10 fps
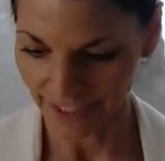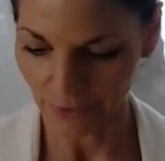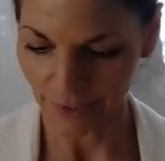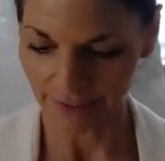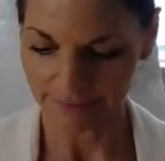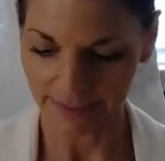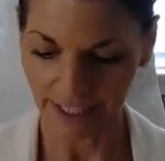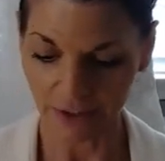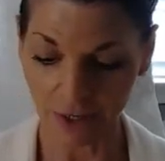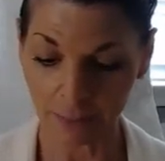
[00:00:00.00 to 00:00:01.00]
Okay.
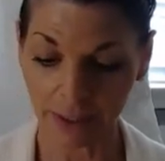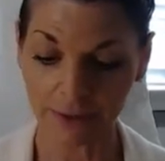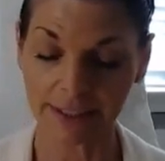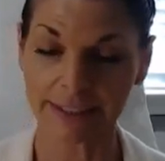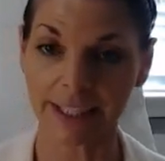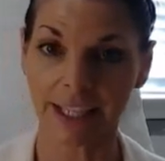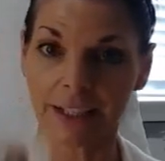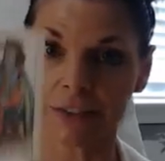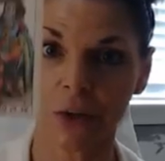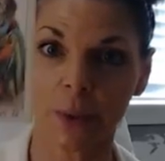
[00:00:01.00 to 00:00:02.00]
And our outbound is the
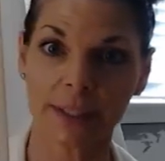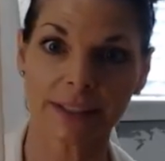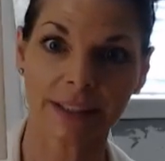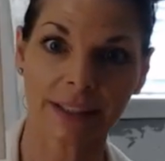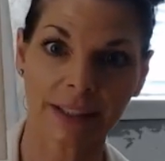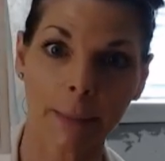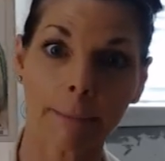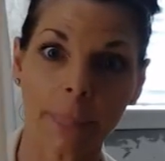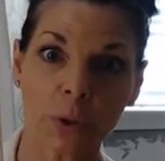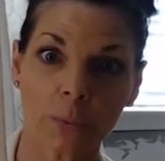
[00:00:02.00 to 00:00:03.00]
King of Coins.
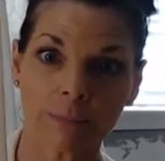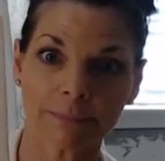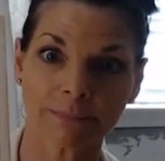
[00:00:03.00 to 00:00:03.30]
Boom.